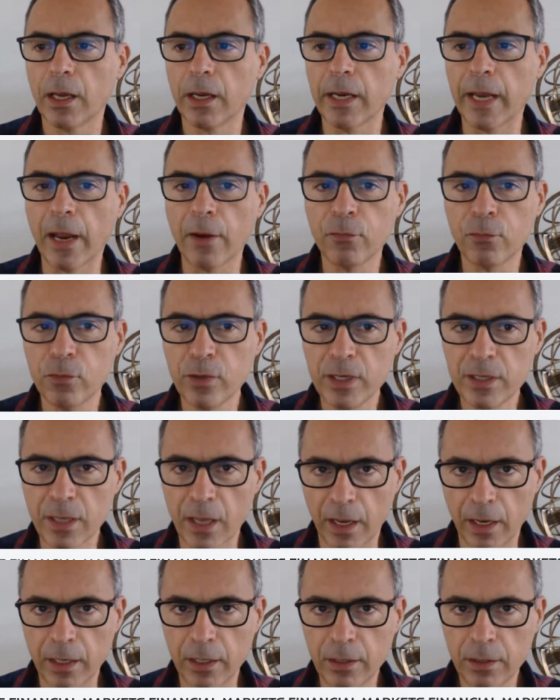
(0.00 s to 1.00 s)
every
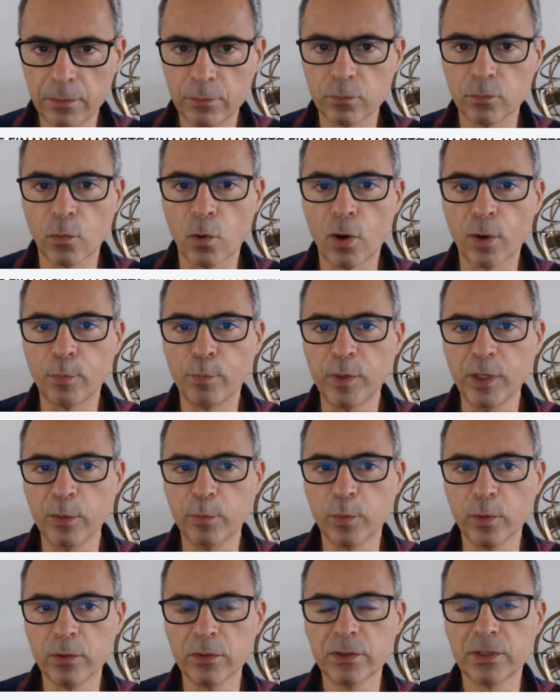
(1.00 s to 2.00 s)
day more
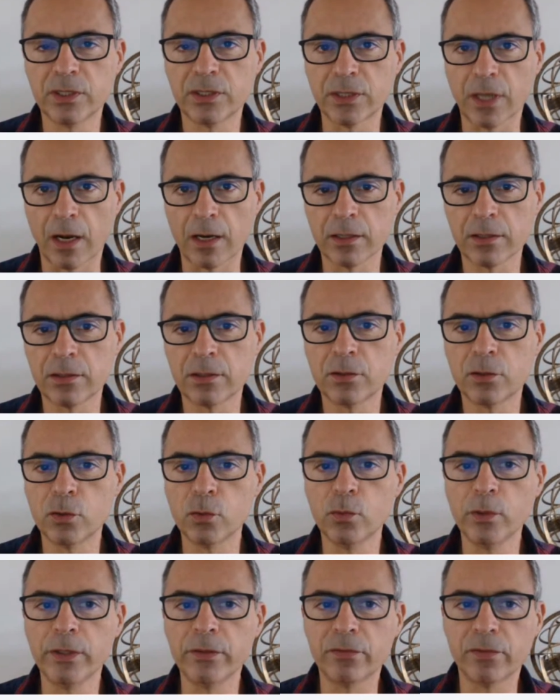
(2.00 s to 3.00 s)
people start
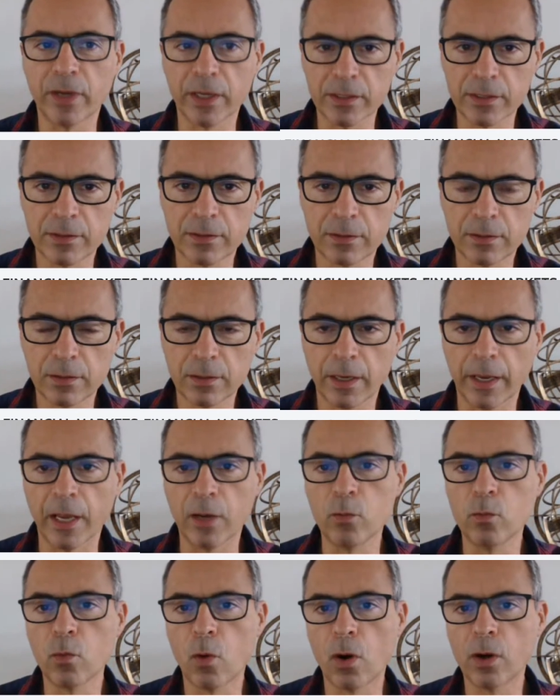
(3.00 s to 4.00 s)
to invest
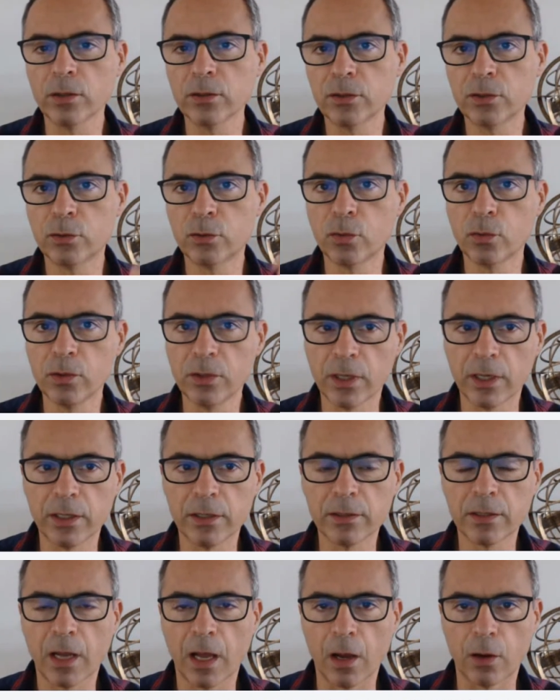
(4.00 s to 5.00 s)
and want to
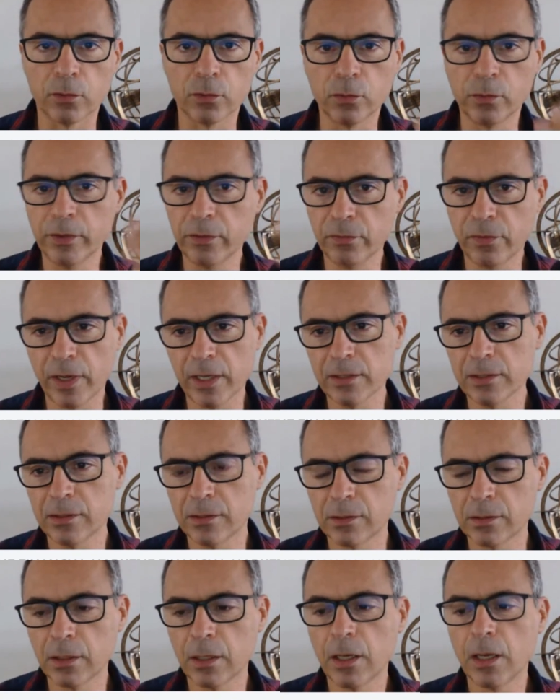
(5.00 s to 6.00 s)
learn how to
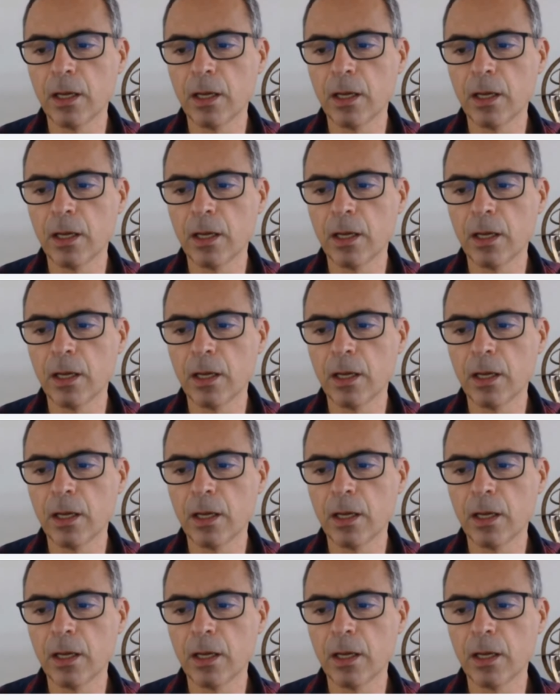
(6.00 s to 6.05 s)
invest,